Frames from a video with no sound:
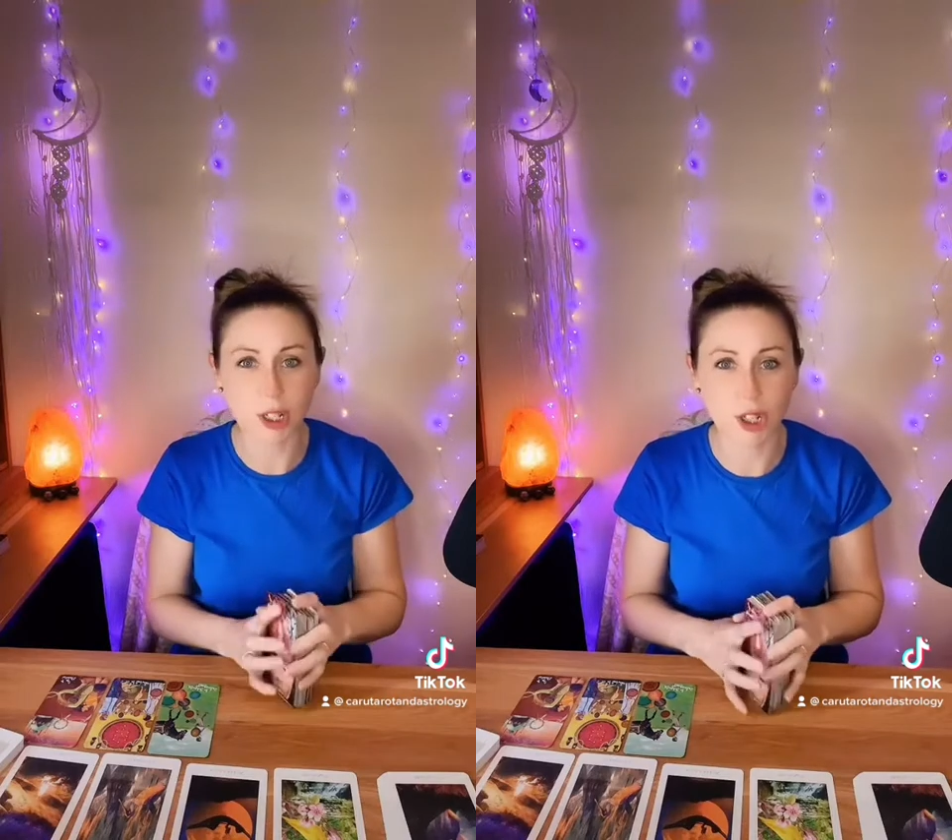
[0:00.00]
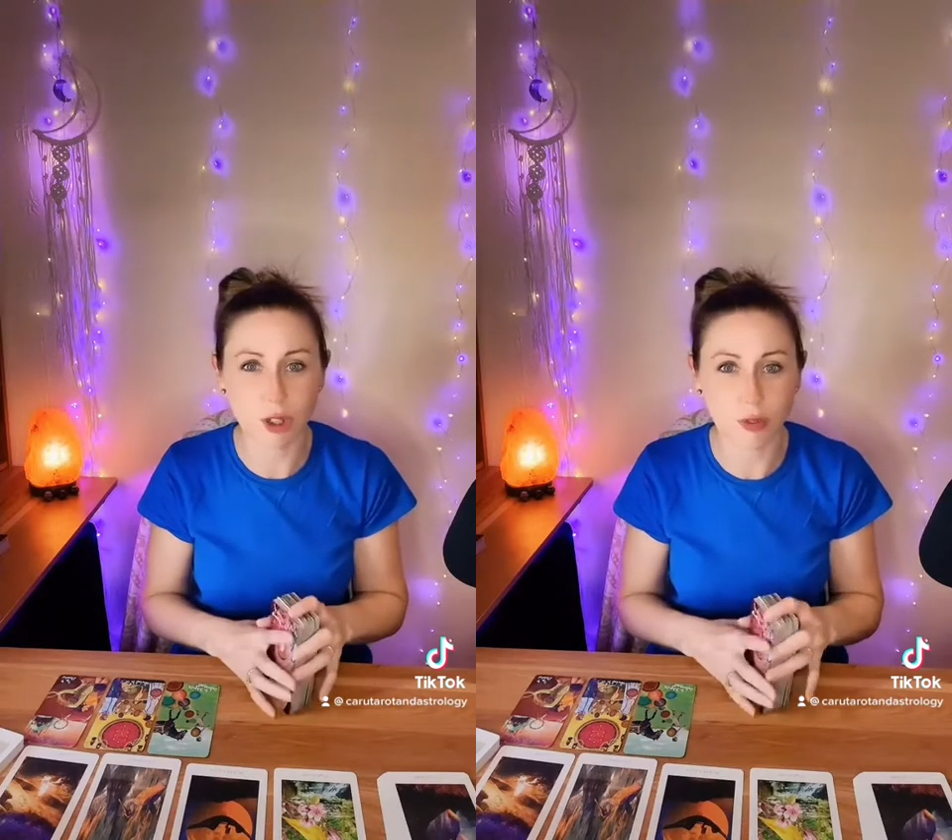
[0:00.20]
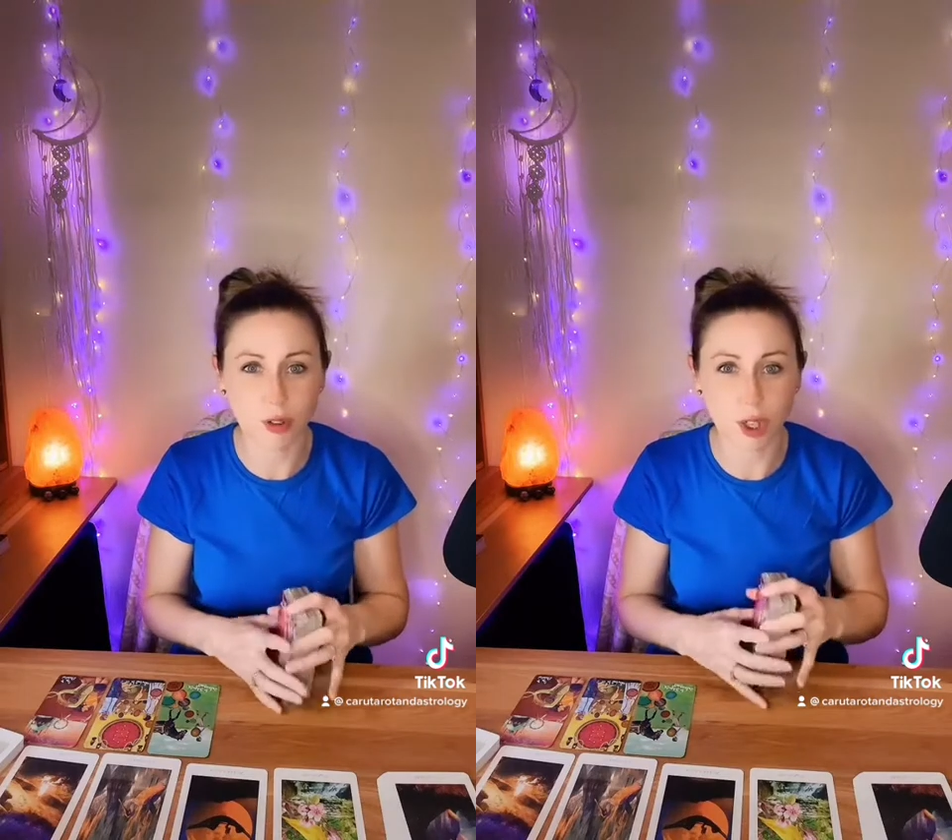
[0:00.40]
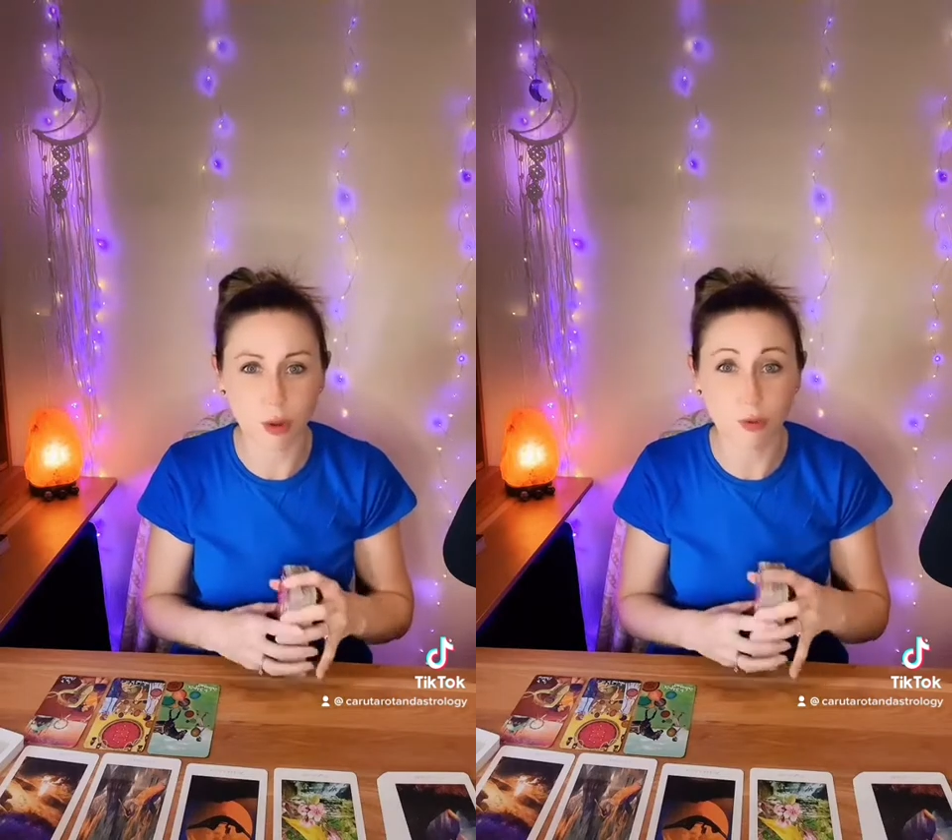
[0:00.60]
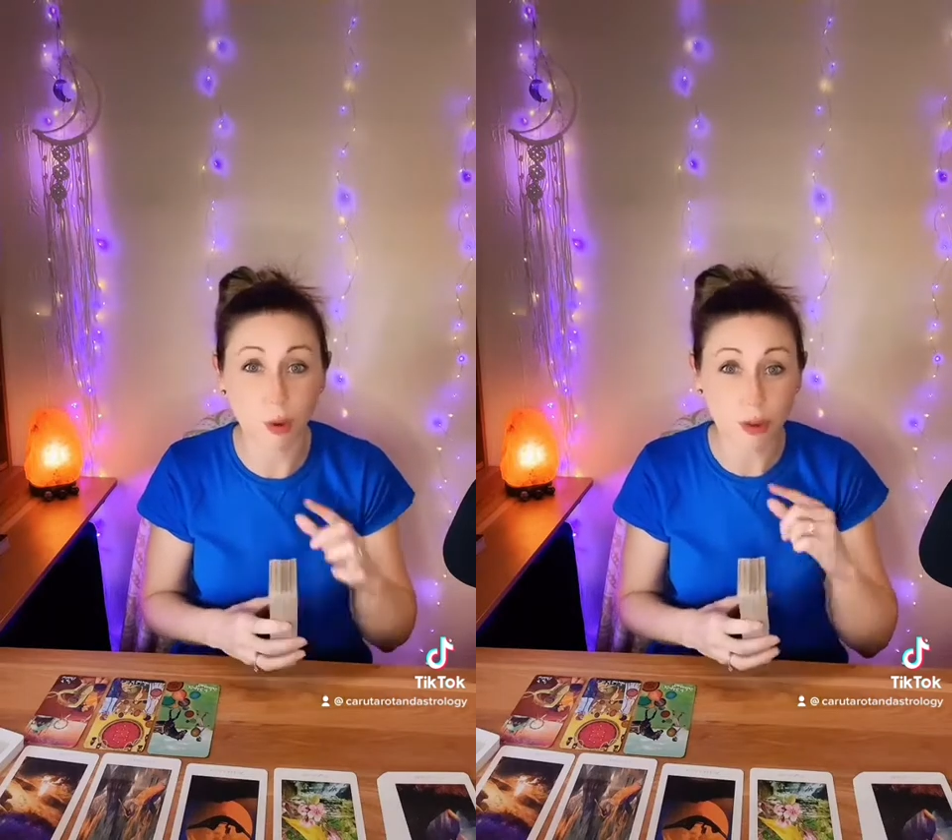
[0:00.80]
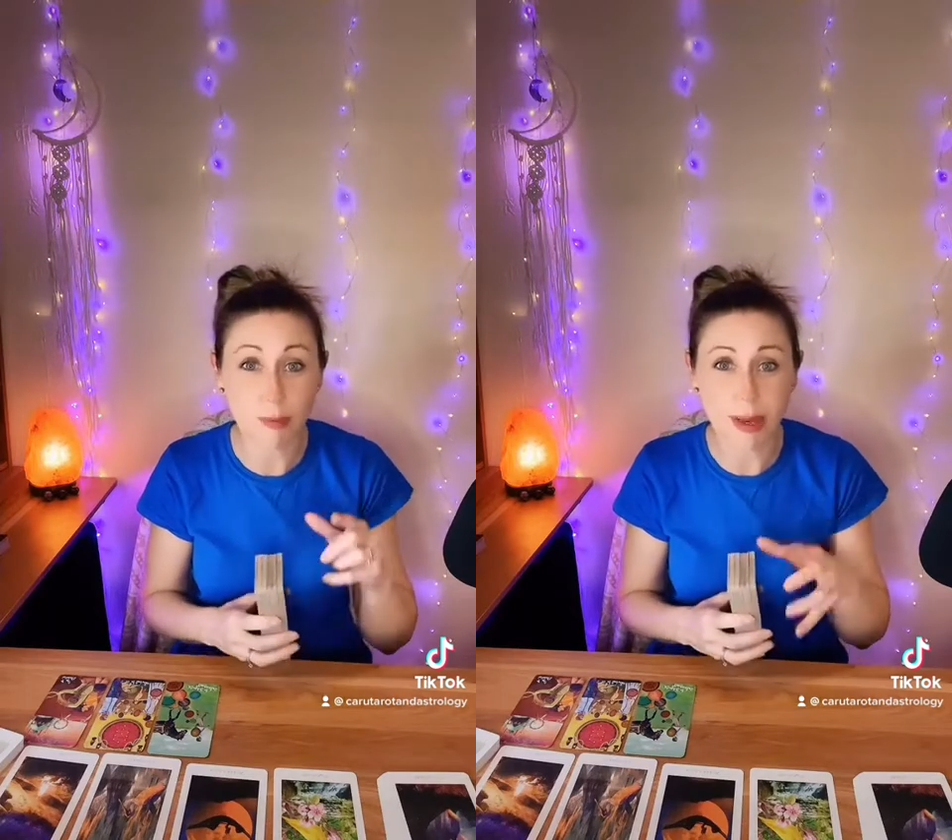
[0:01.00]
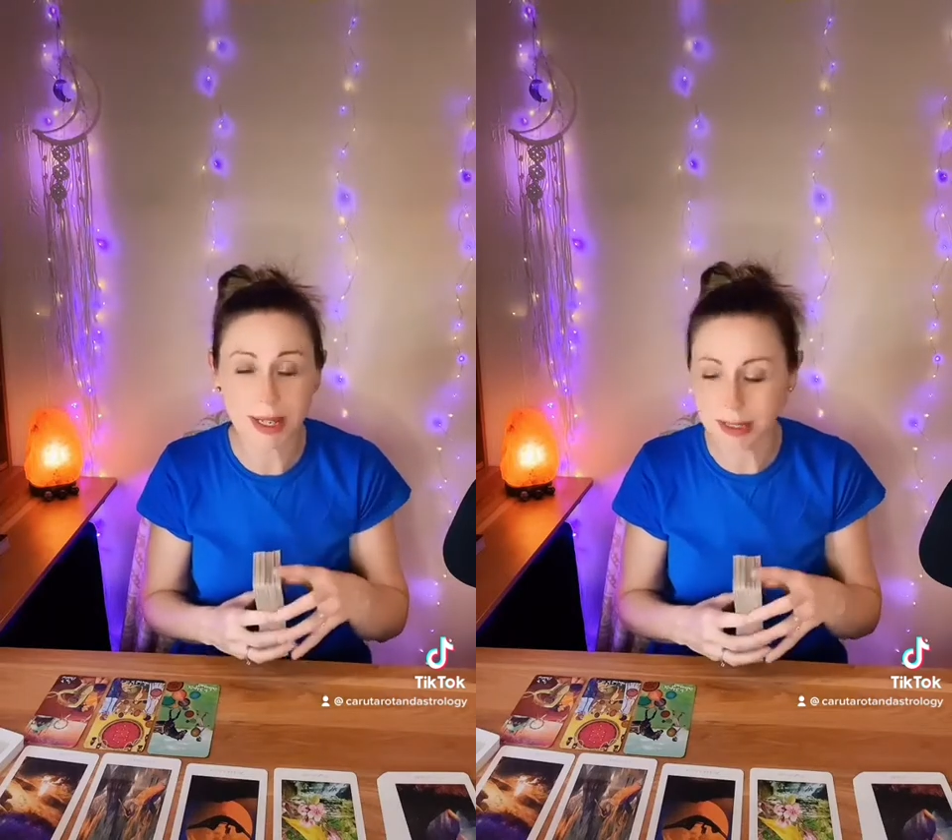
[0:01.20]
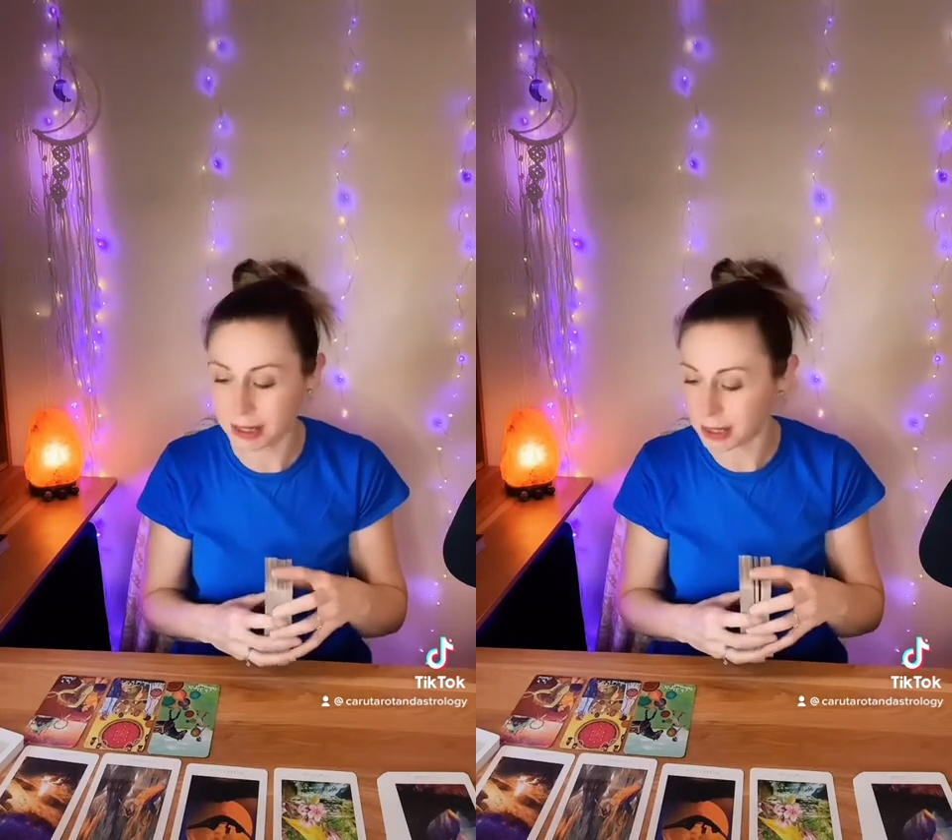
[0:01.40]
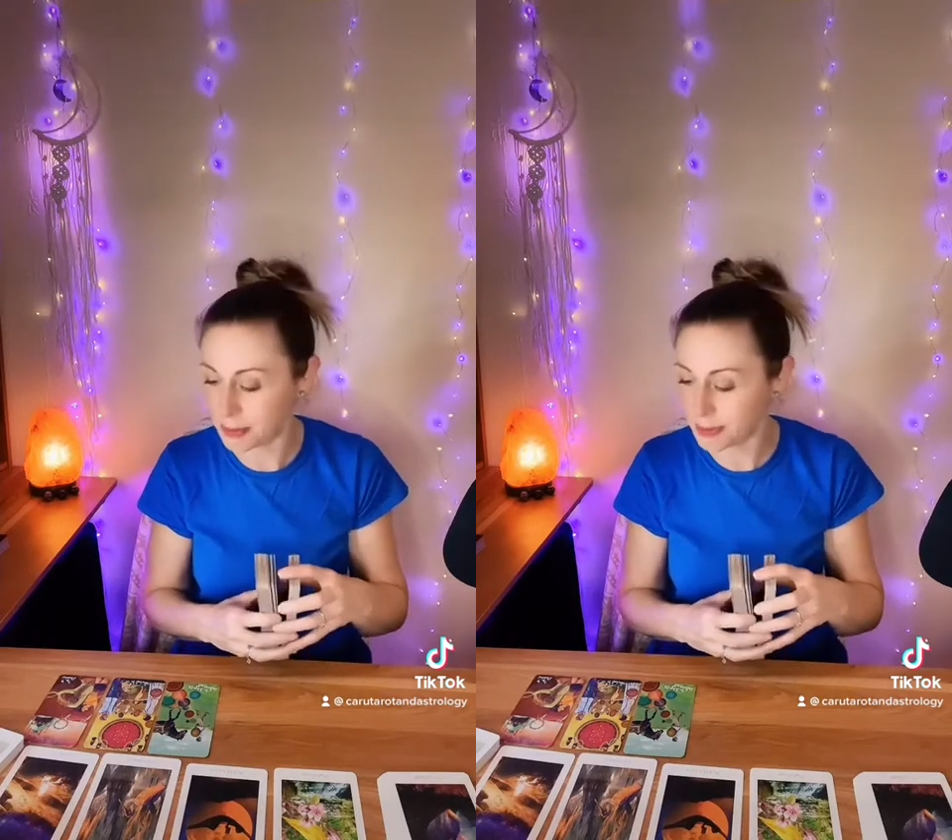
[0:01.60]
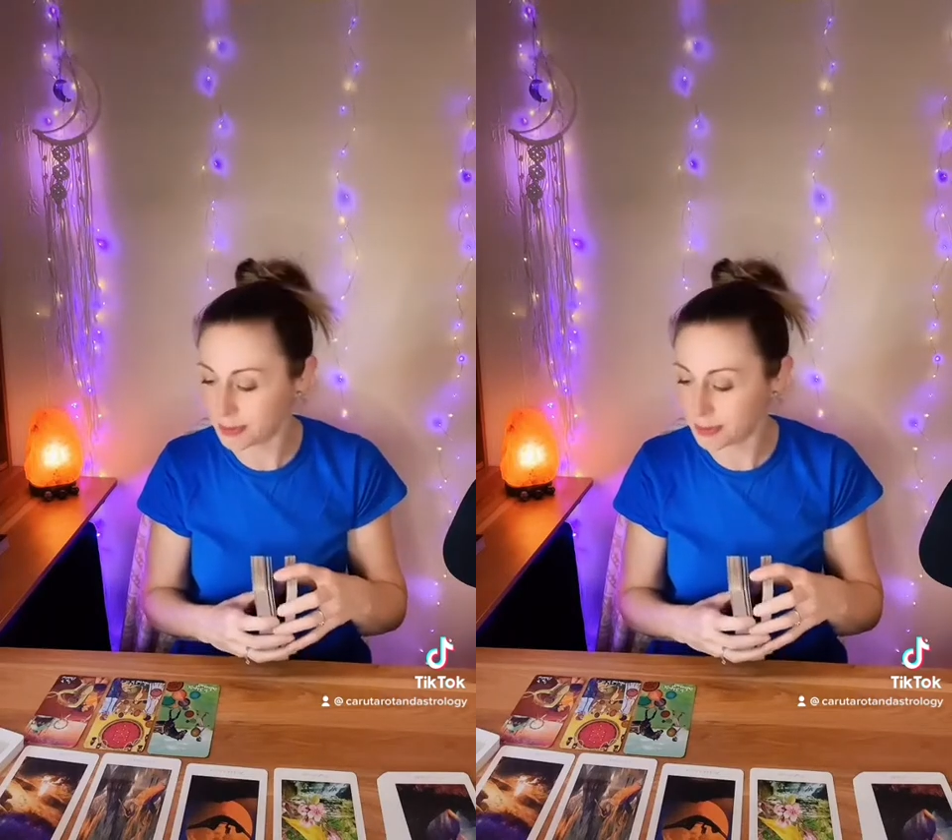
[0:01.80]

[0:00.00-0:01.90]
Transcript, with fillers: here for you, for the better.